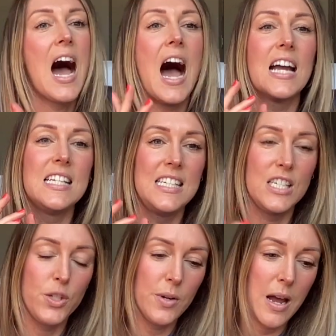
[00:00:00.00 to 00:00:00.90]
I did
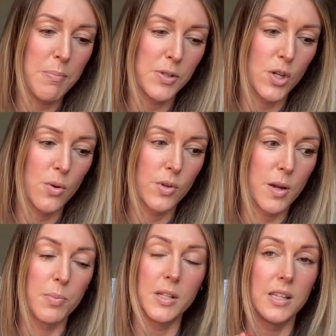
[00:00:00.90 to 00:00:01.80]
do an episode
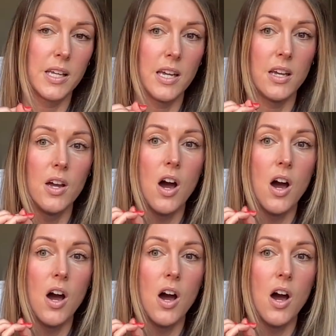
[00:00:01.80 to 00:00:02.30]
completely